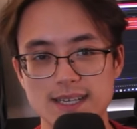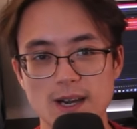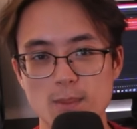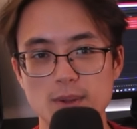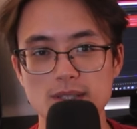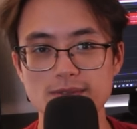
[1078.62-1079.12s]
a
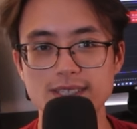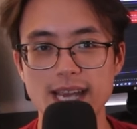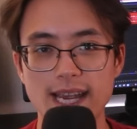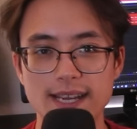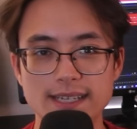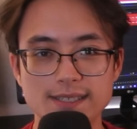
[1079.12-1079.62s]
couple of
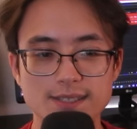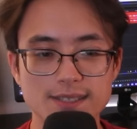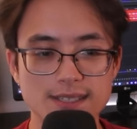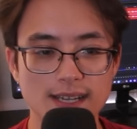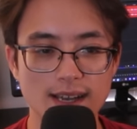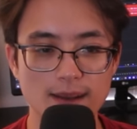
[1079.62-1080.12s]

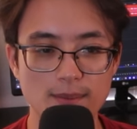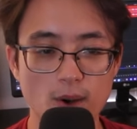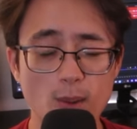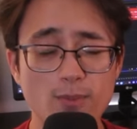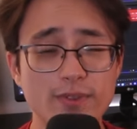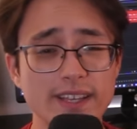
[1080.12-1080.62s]
days.
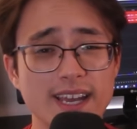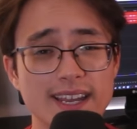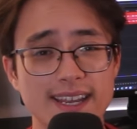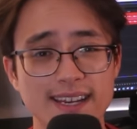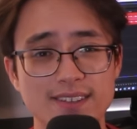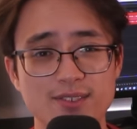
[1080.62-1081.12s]
Hopefully I
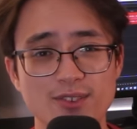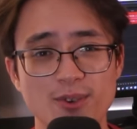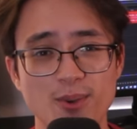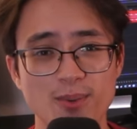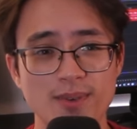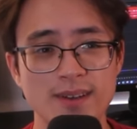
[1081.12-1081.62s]
get it
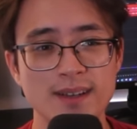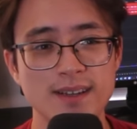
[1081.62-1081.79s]
soon,